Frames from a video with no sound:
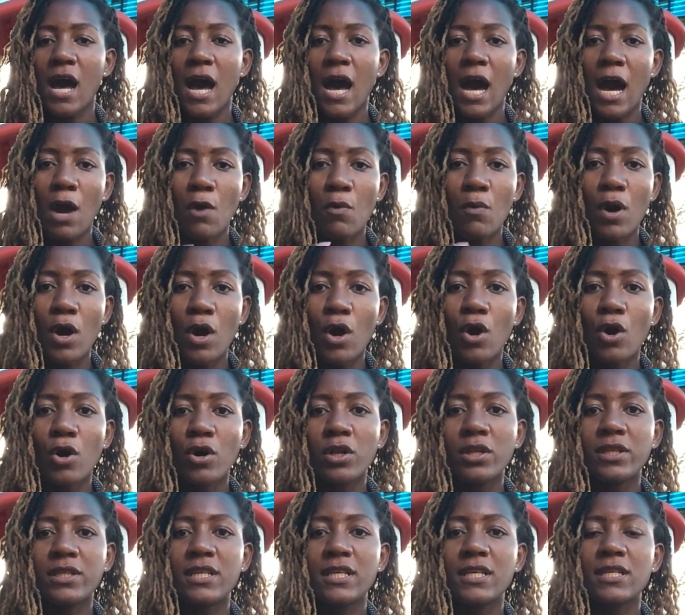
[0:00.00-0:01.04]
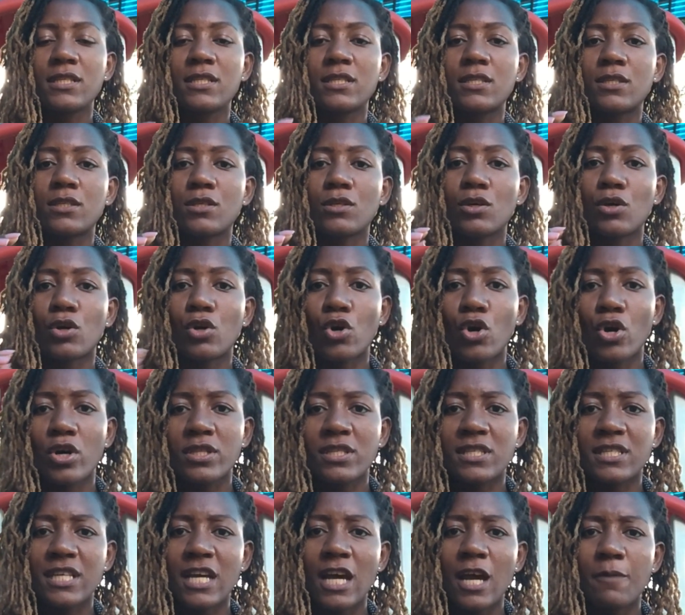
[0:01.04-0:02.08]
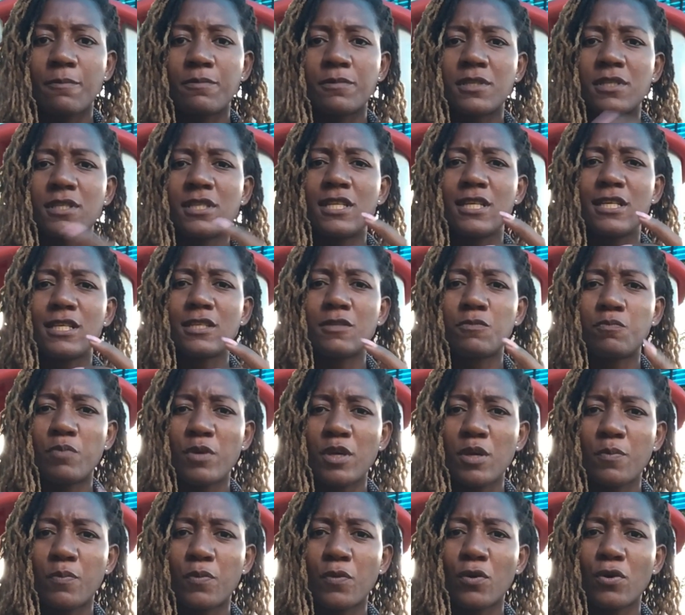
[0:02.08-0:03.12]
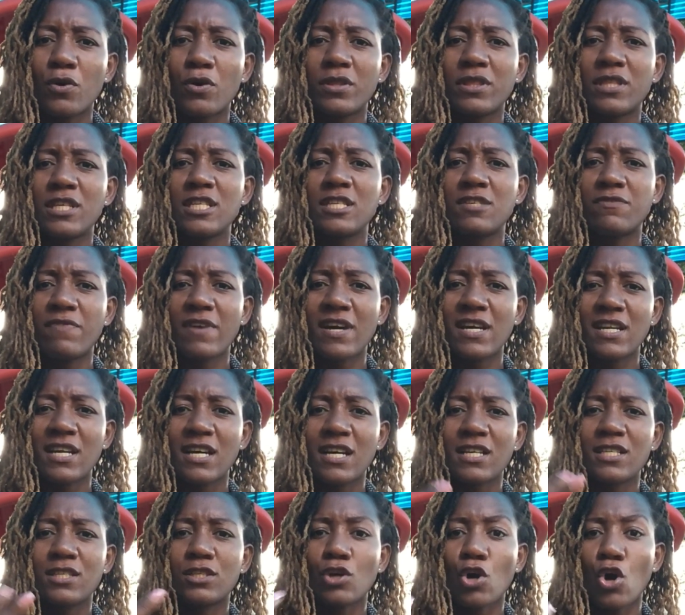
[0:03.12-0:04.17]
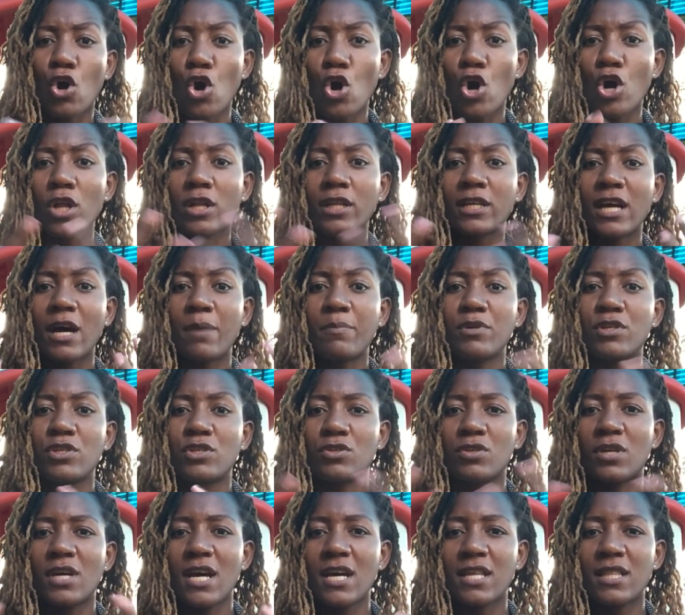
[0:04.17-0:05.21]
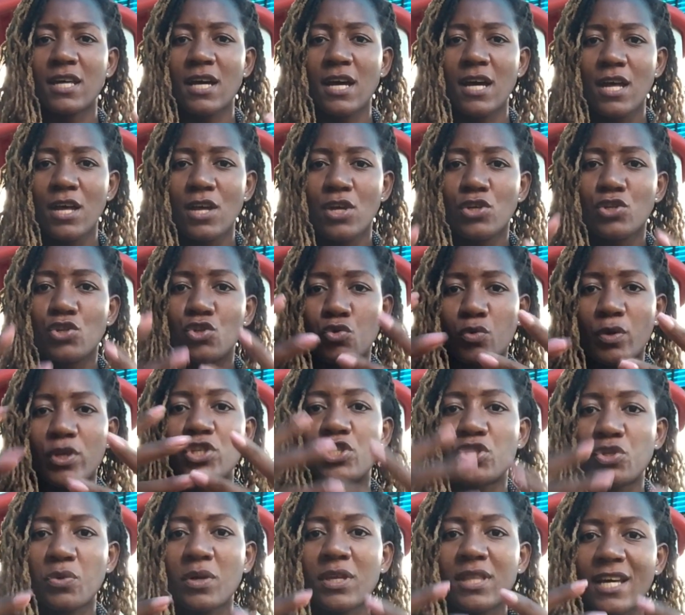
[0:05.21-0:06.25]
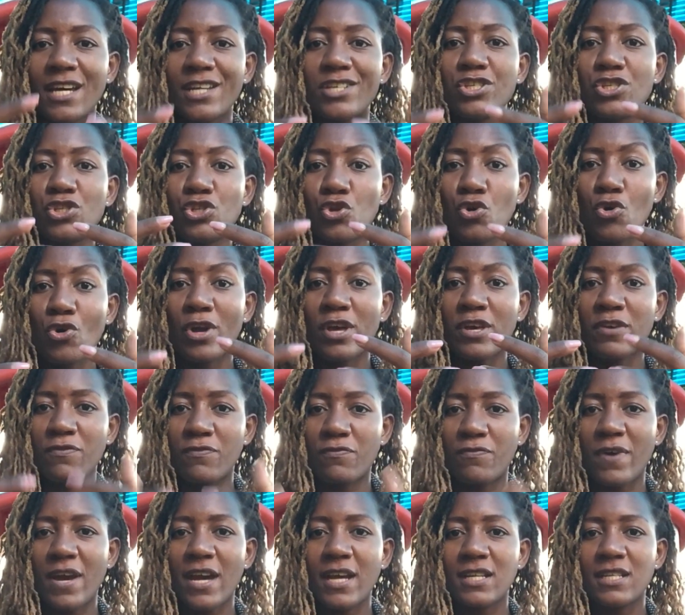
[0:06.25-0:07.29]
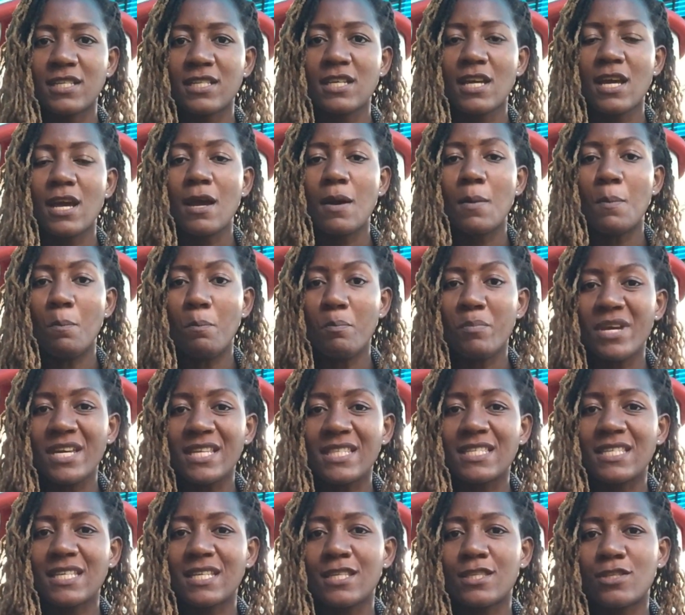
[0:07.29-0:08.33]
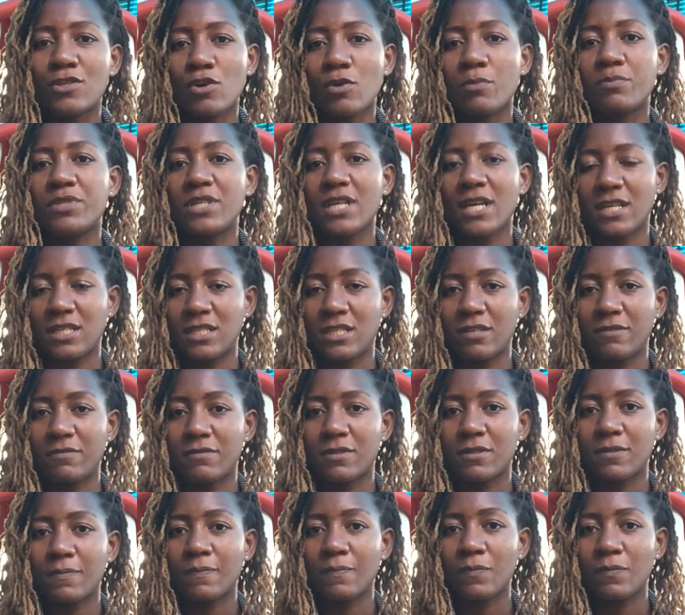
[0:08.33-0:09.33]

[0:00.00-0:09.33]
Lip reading: How are all these concepts, these people, these vendors all coming together to ensure that your event meets its objectives?